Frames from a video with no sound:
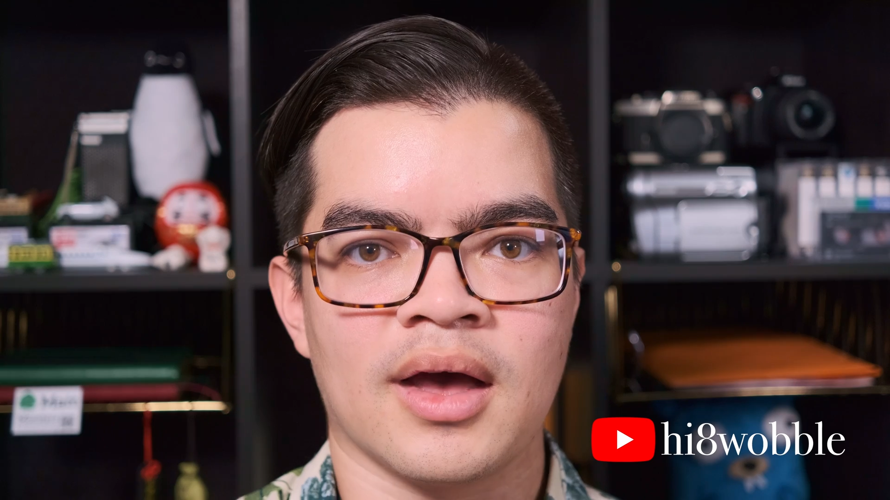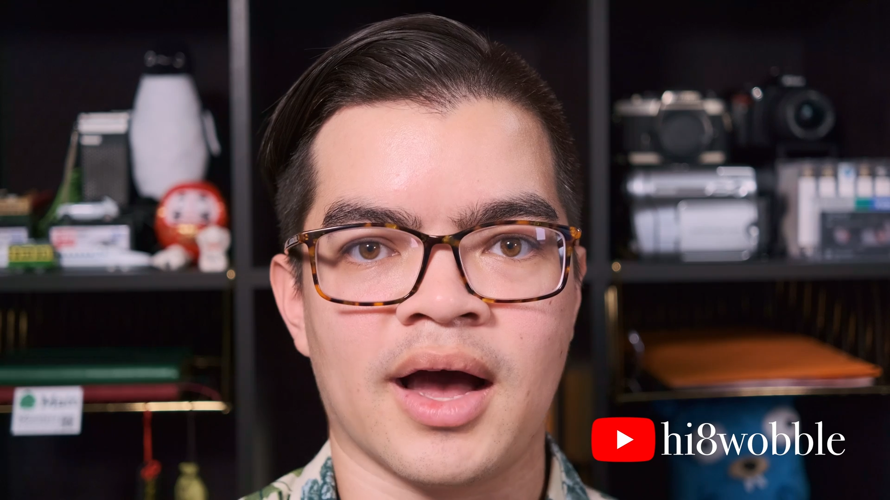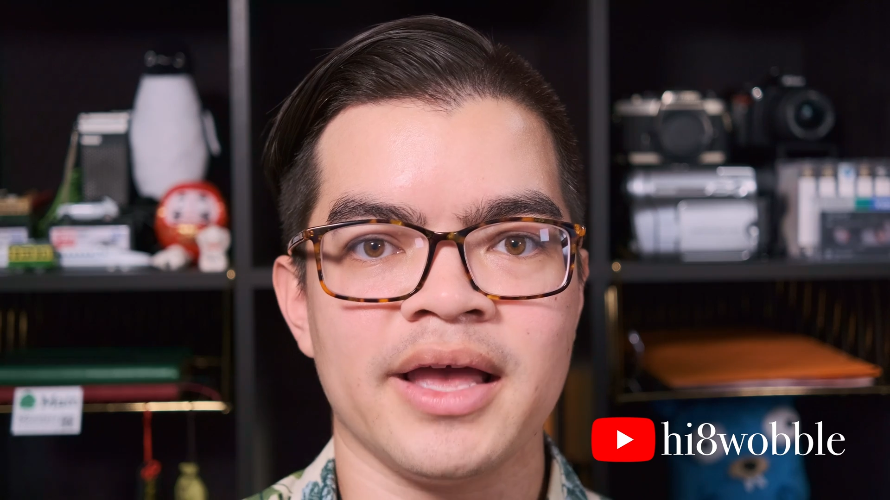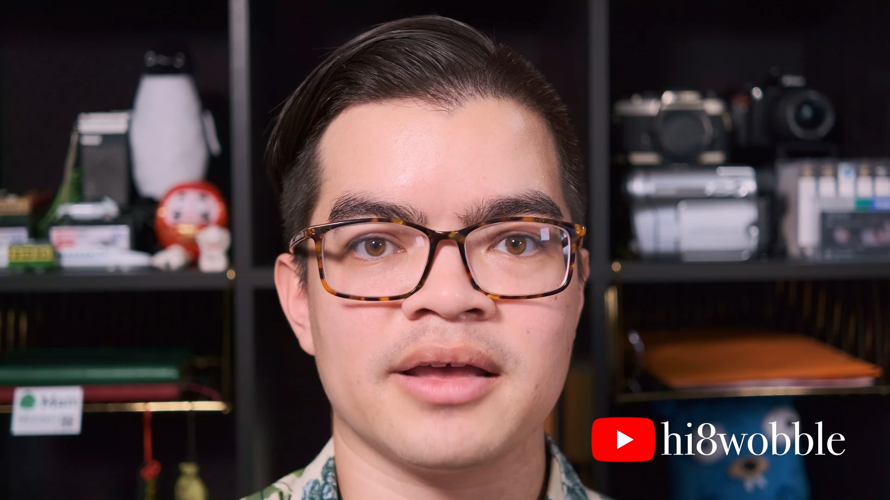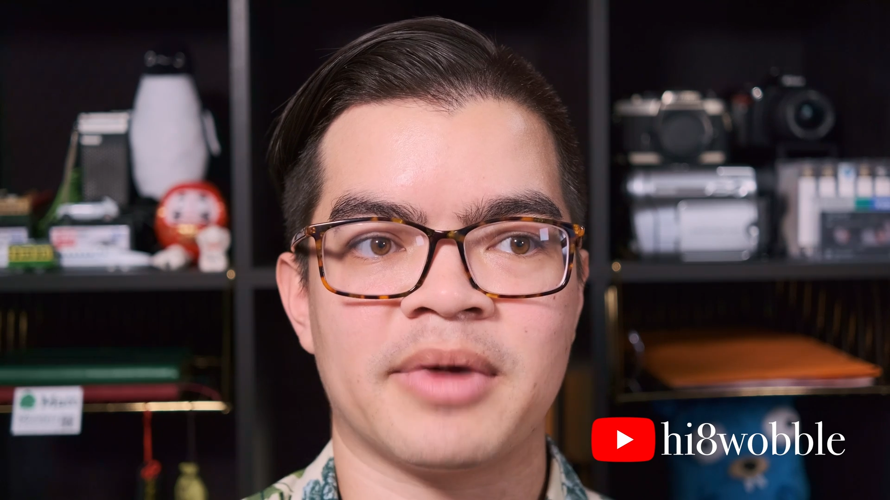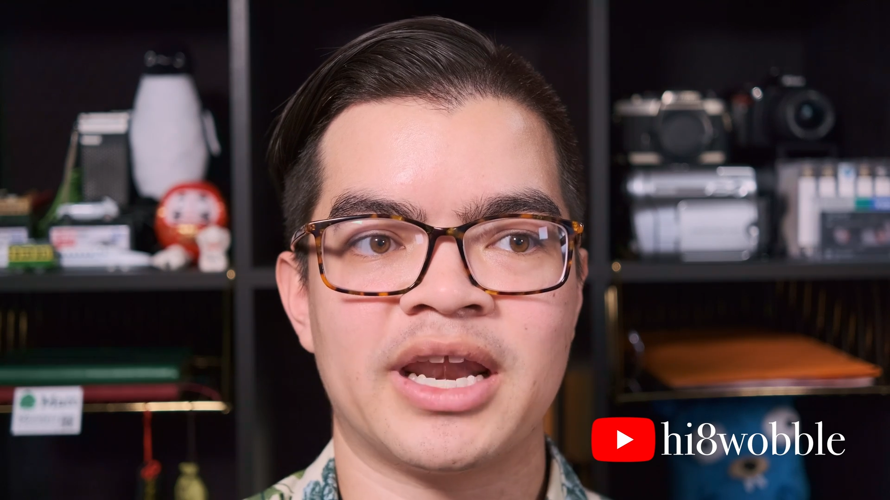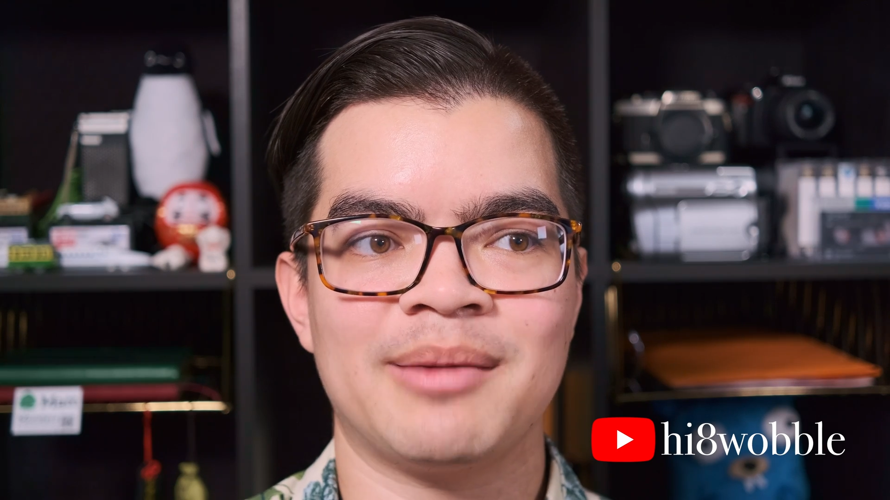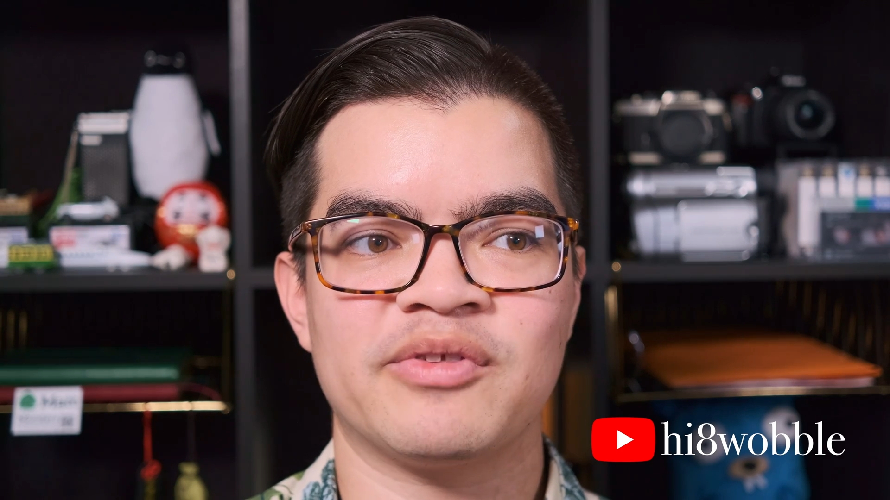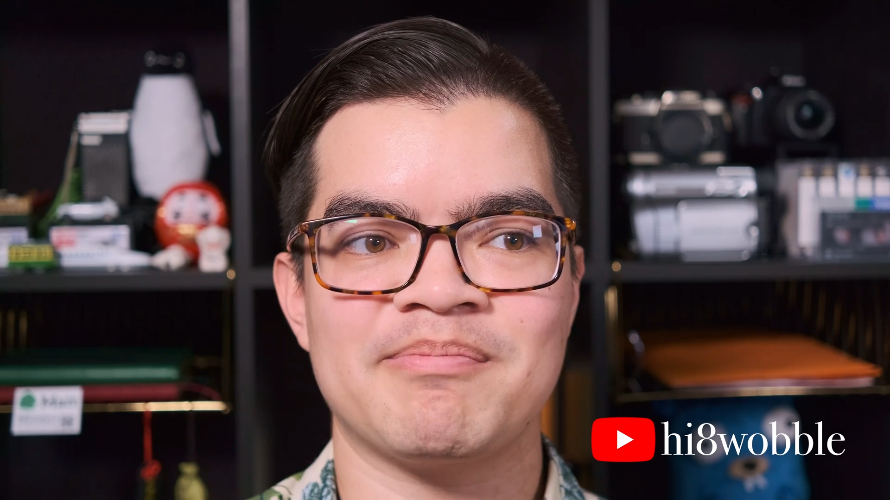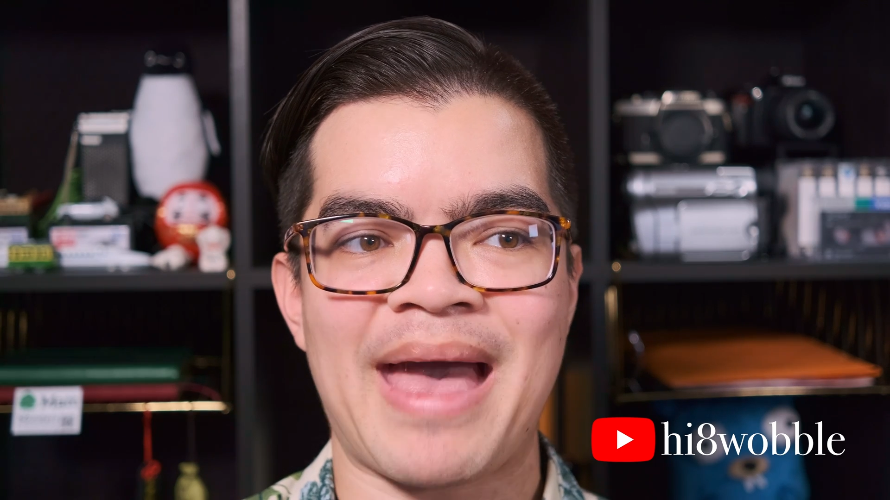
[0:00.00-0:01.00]
Hi, my
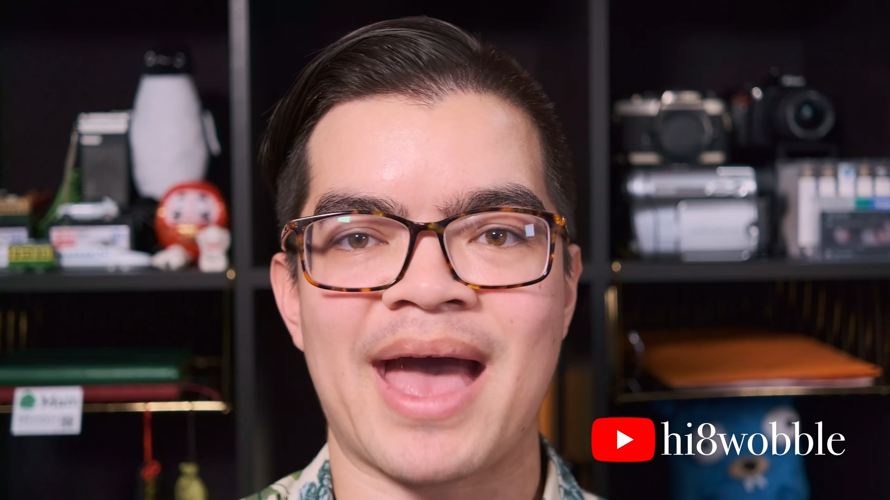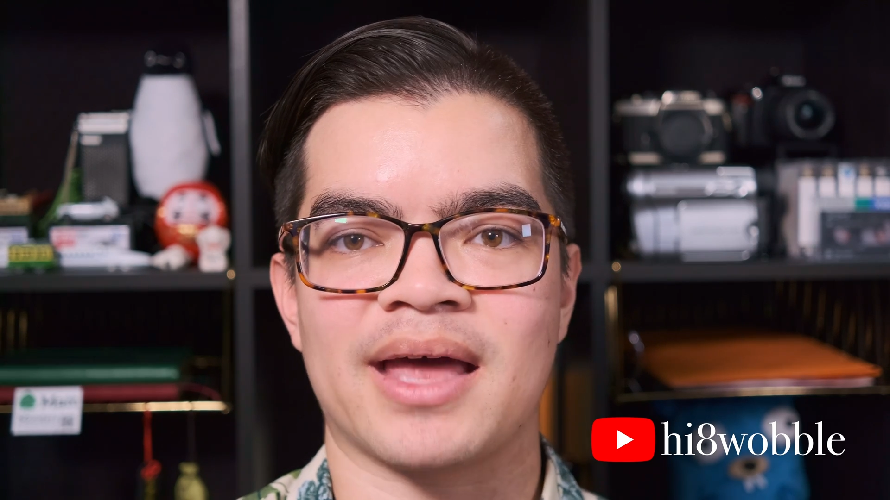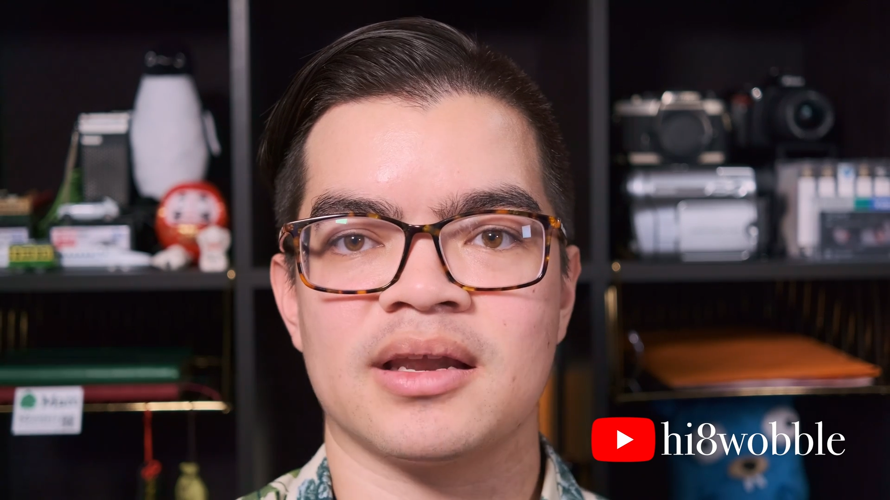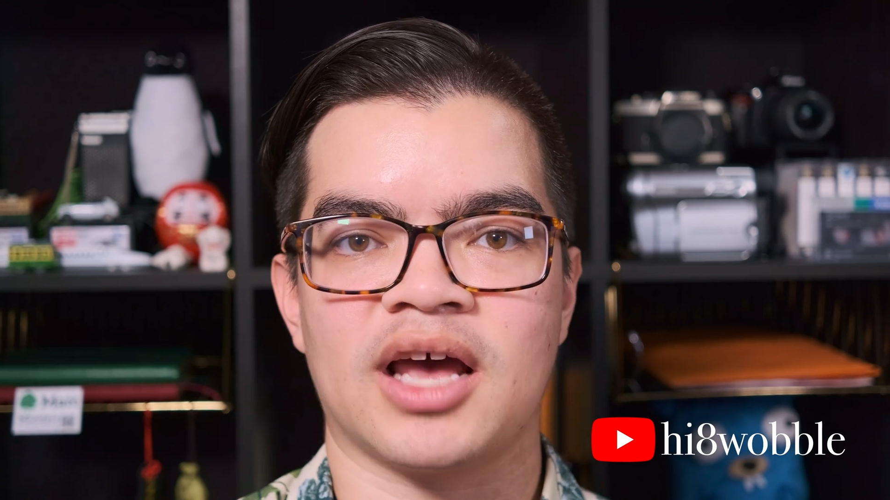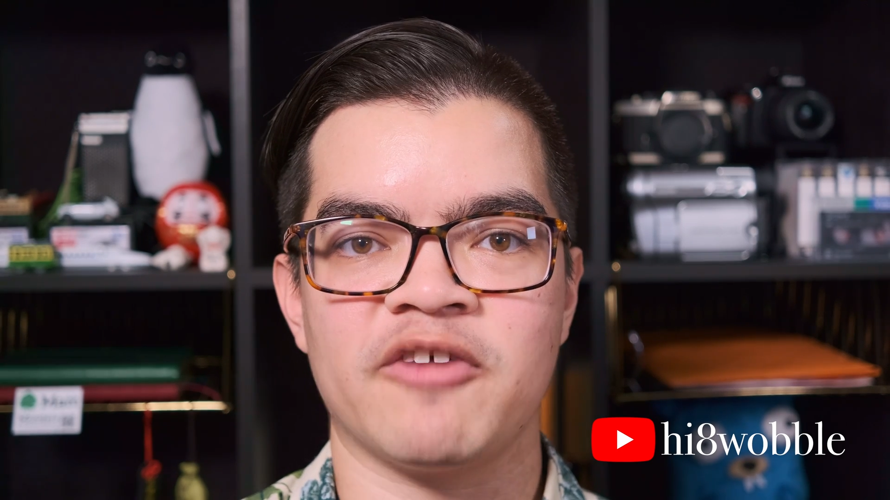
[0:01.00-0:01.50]
name is Matt.